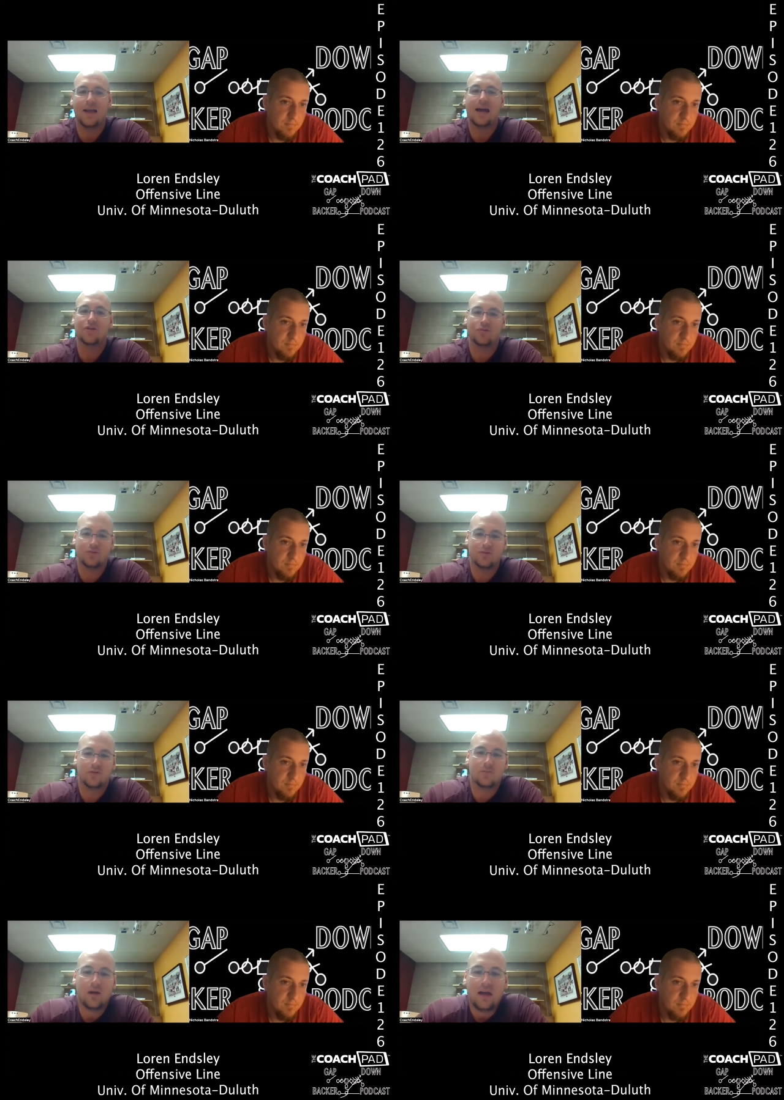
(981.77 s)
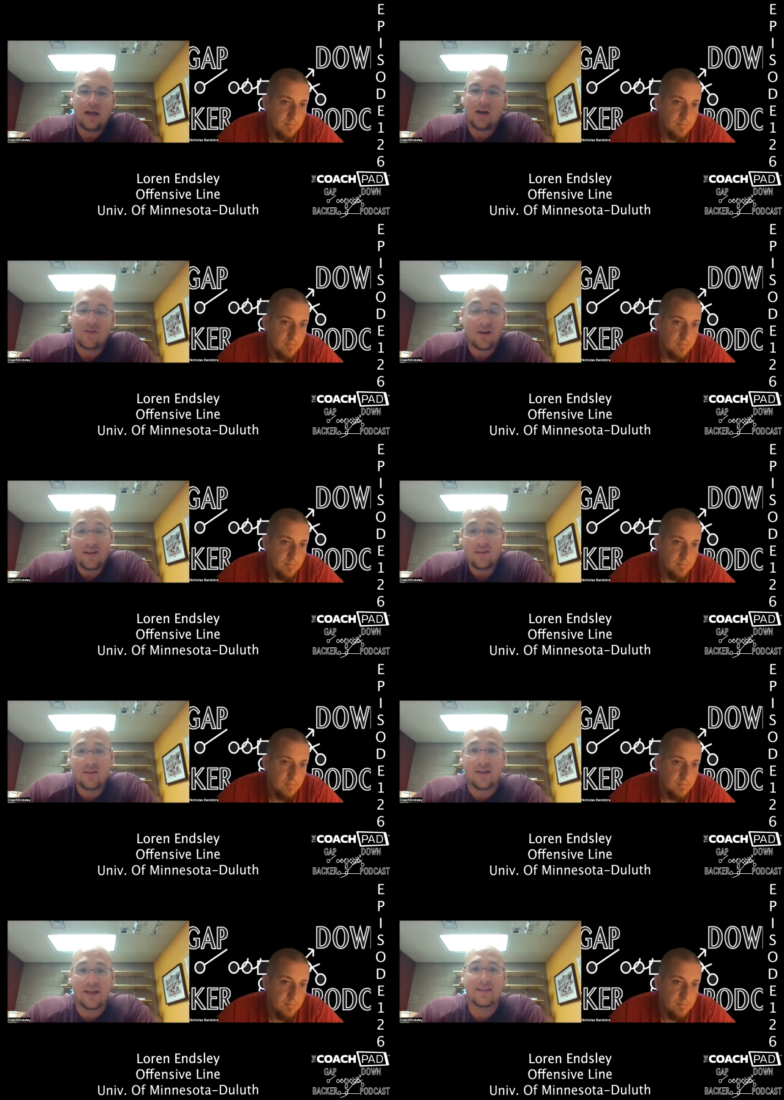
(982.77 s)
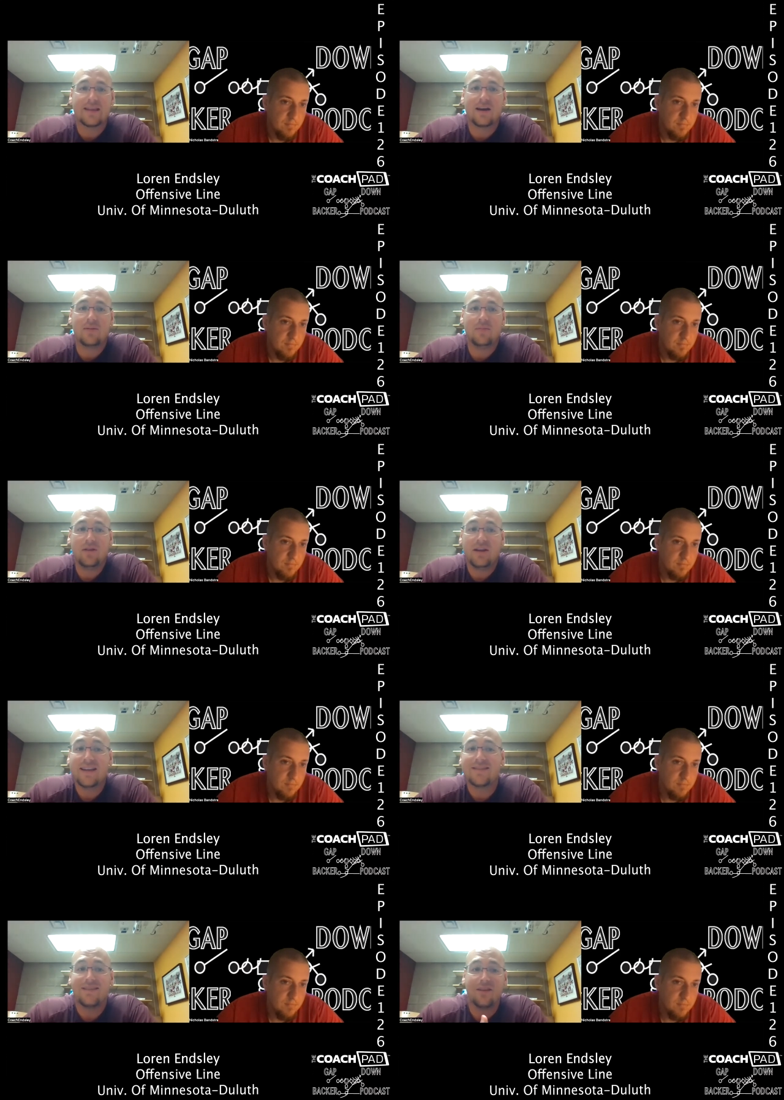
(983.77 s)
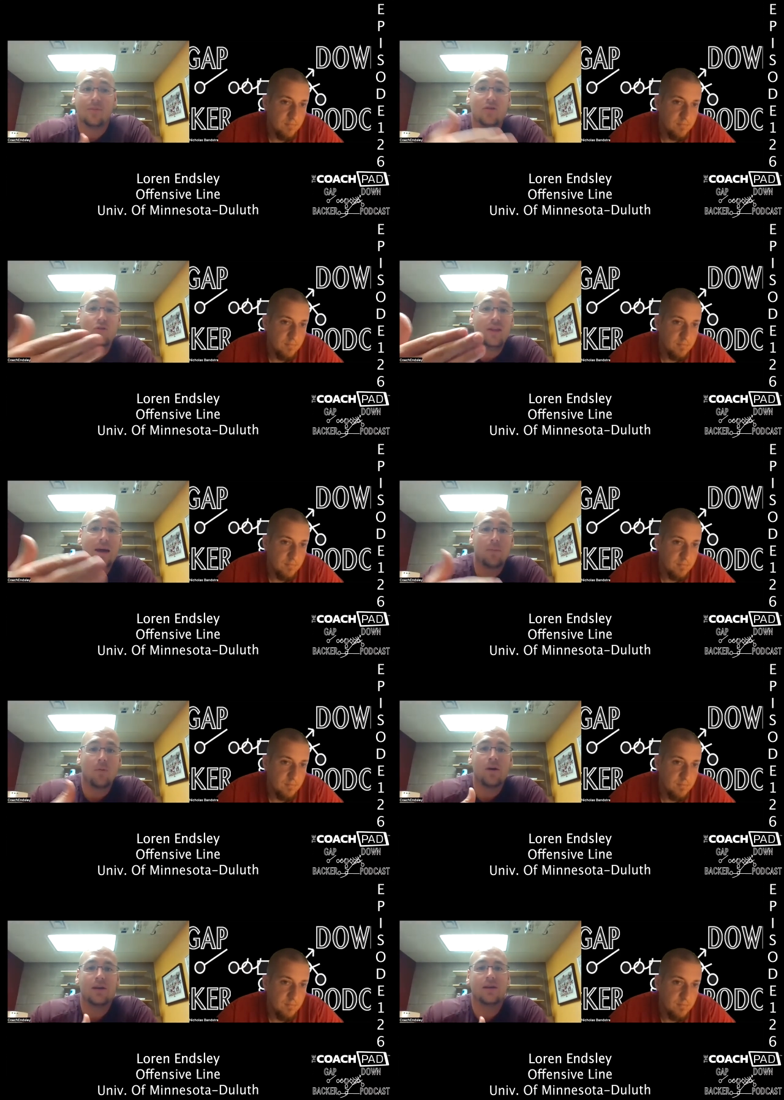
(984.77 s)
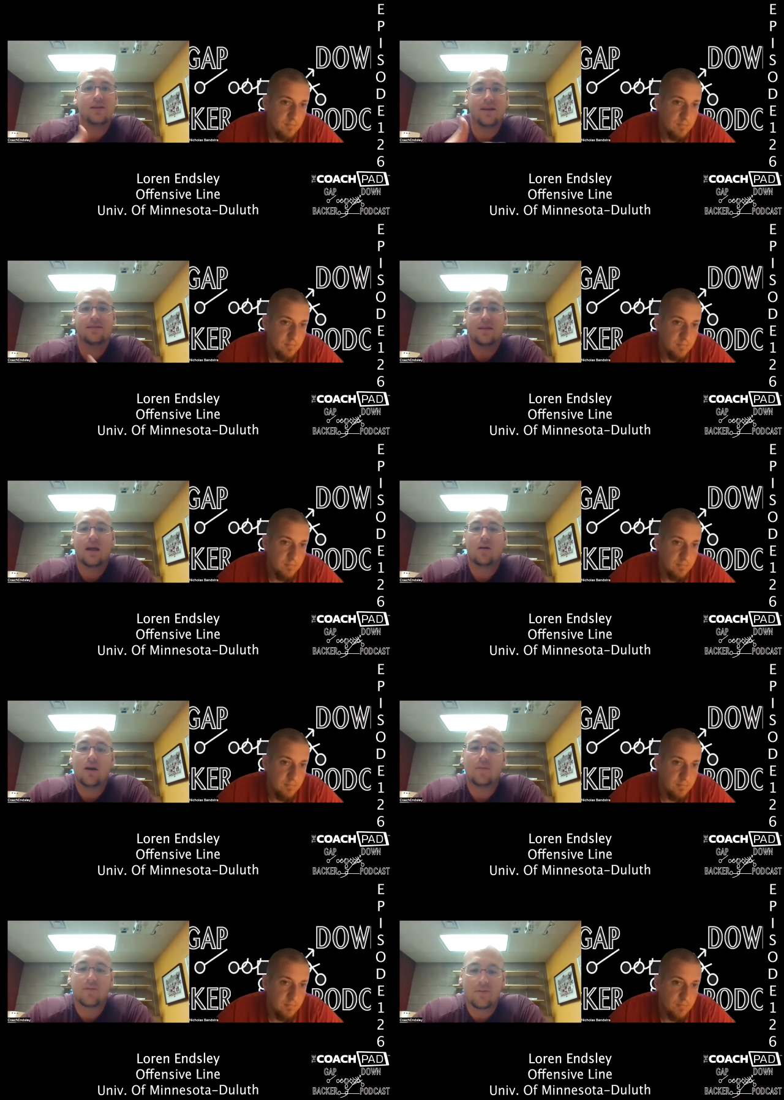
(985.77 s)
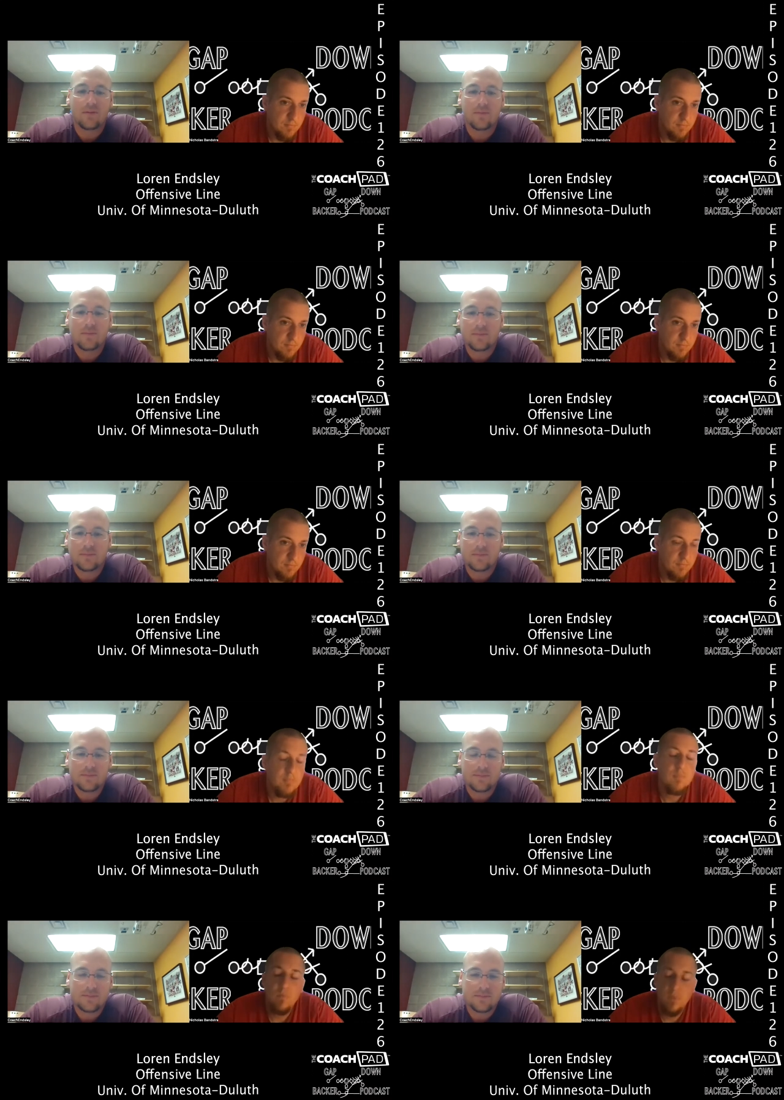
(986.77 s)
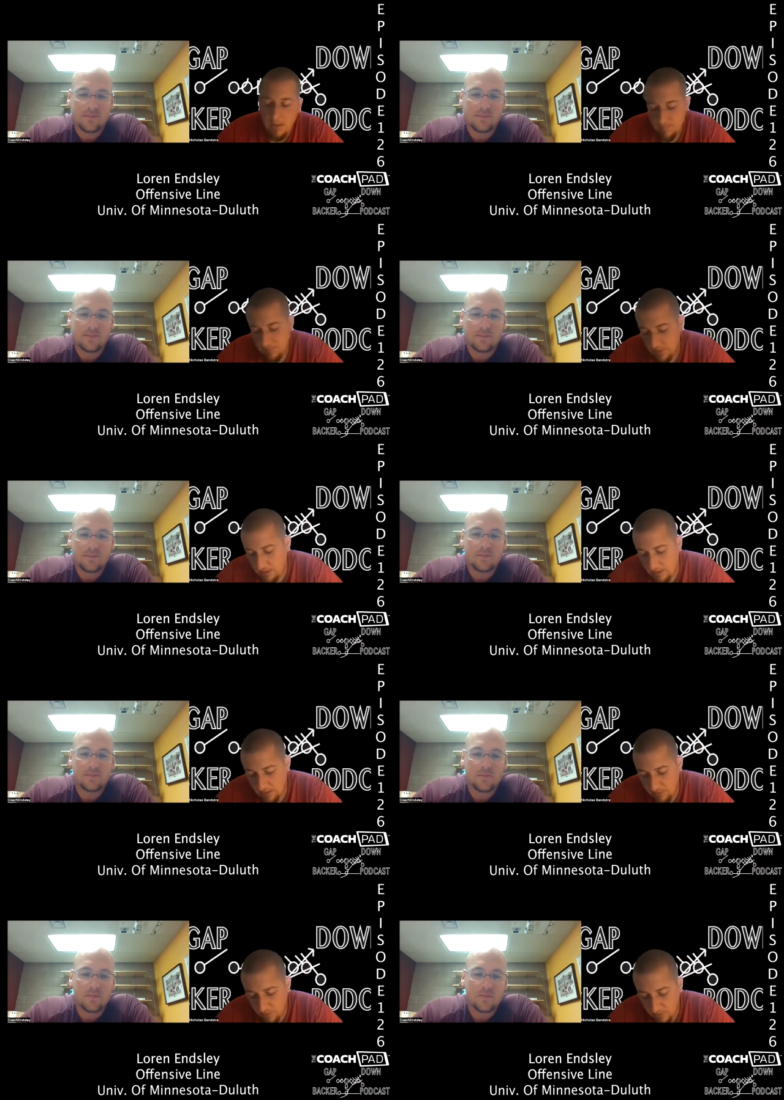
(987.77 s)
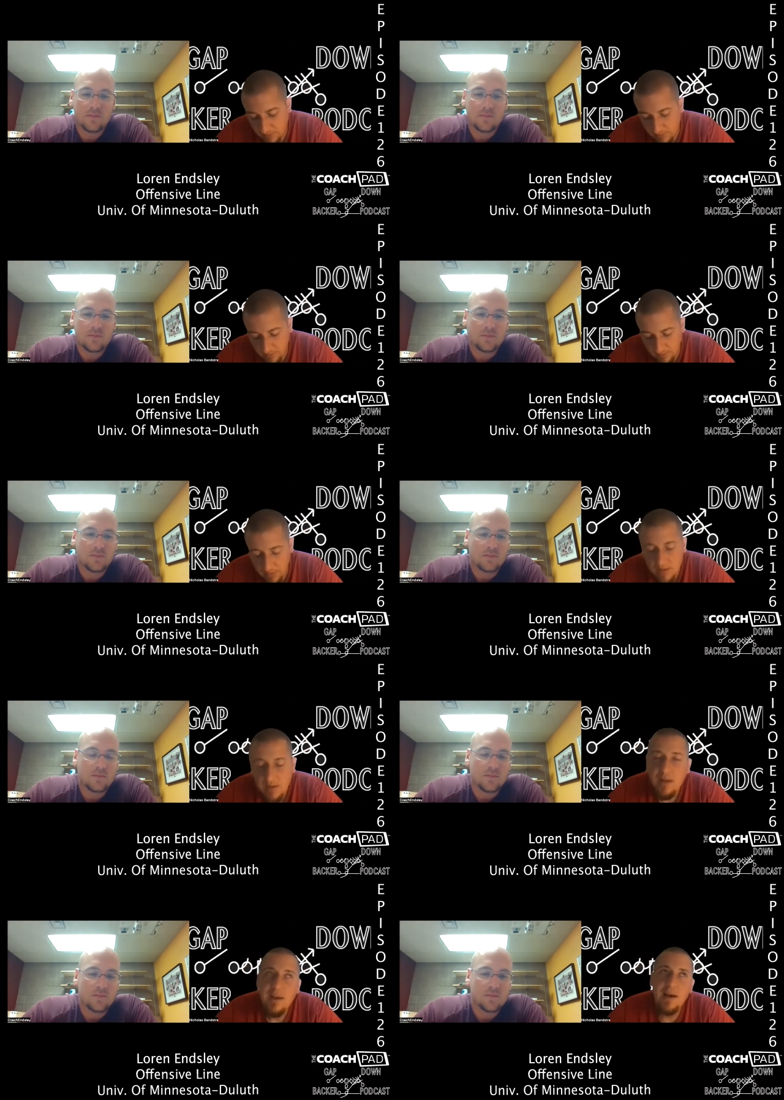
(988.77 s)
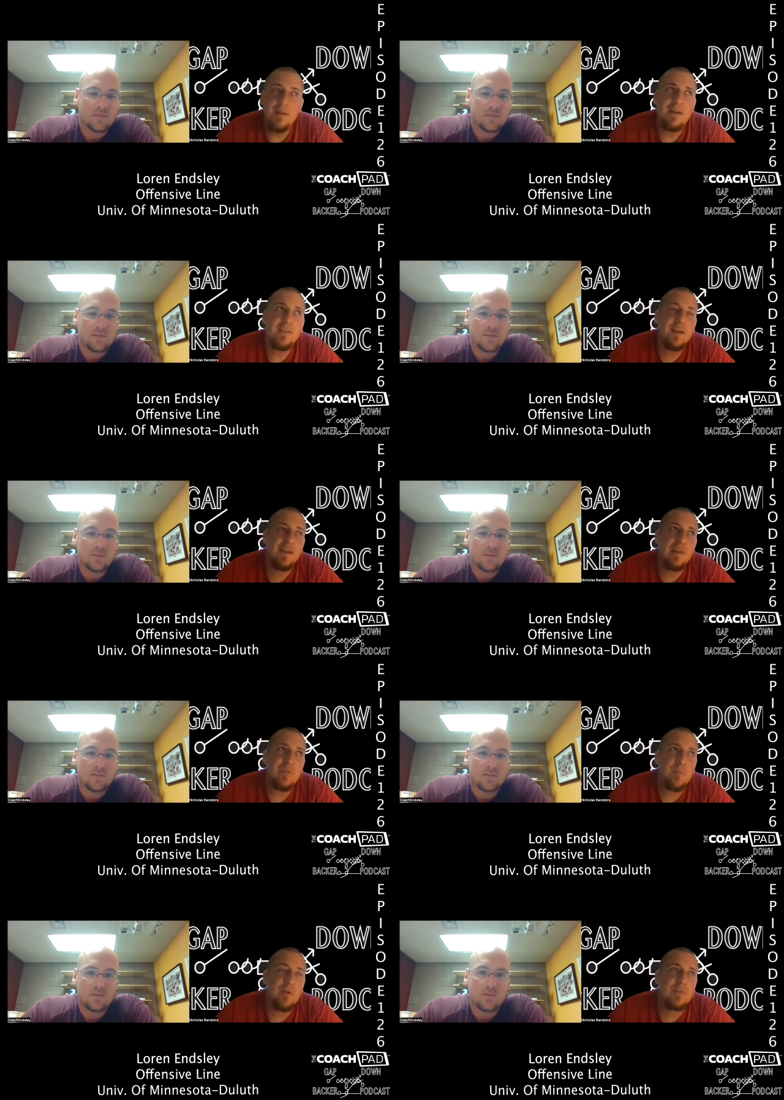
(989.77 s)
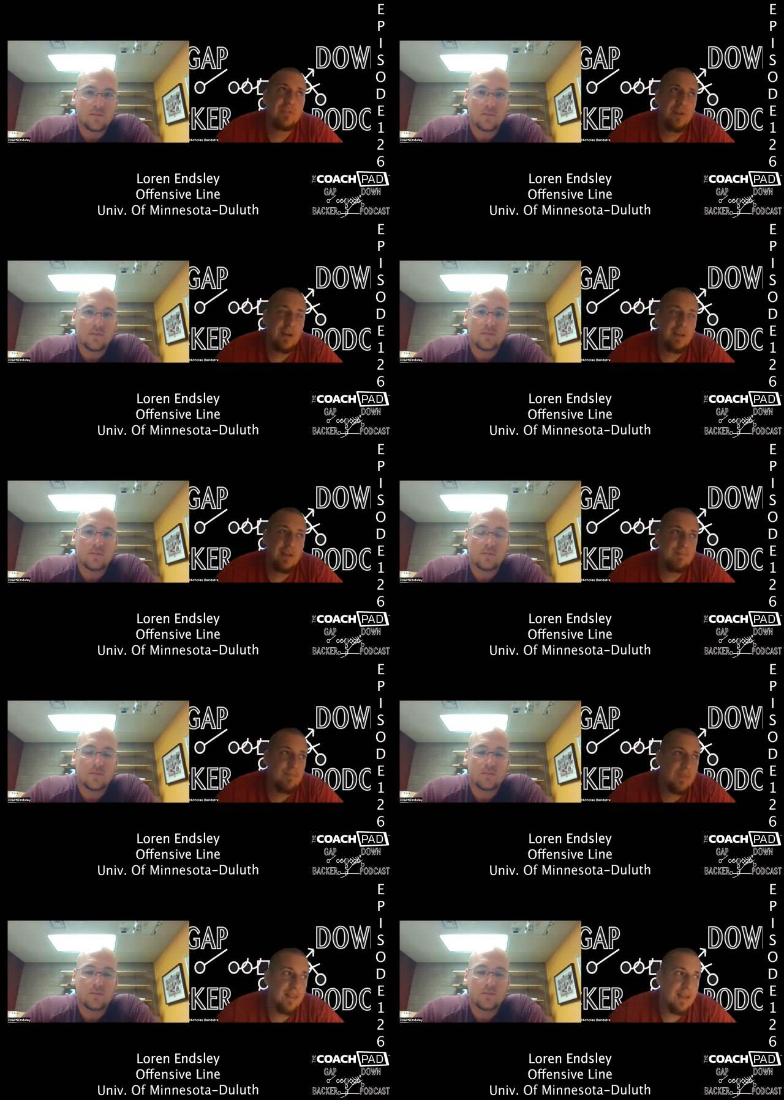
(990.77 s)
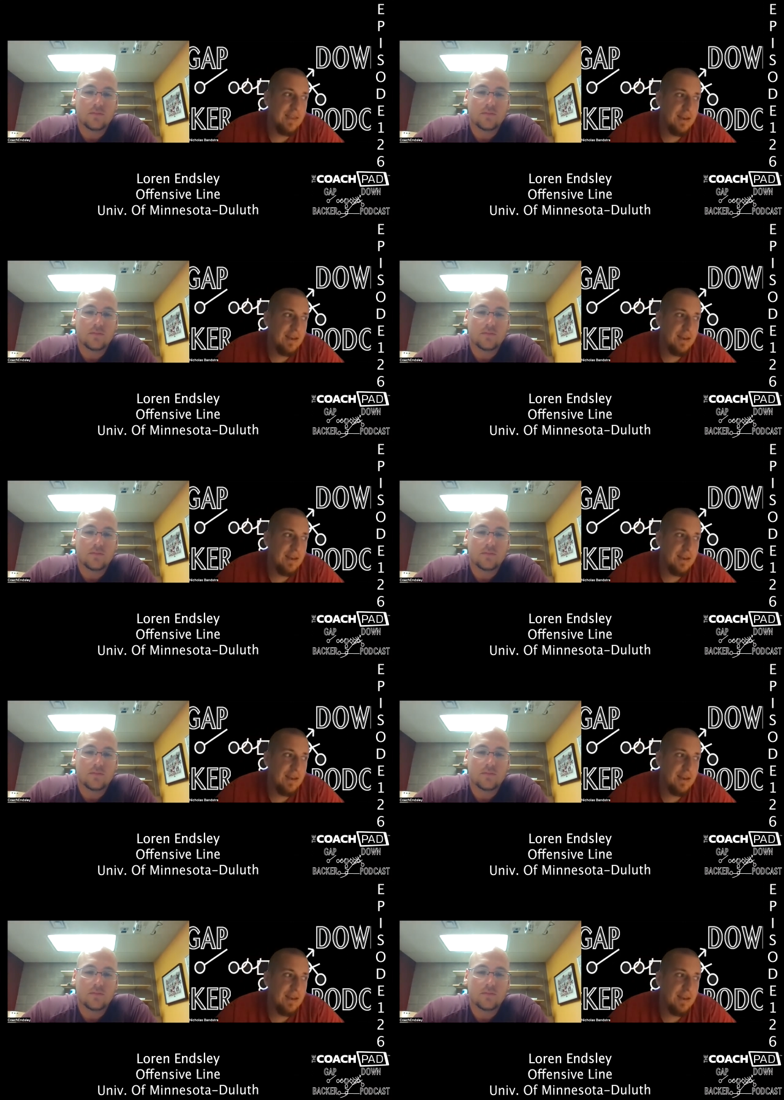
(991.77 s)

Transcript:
Speaker 1: natural to them out there. And to get there, get them to that point, it takes a lot of reps.
Speaker 2: Yeah, I, I agree. And like now the other thing is from your studying, like,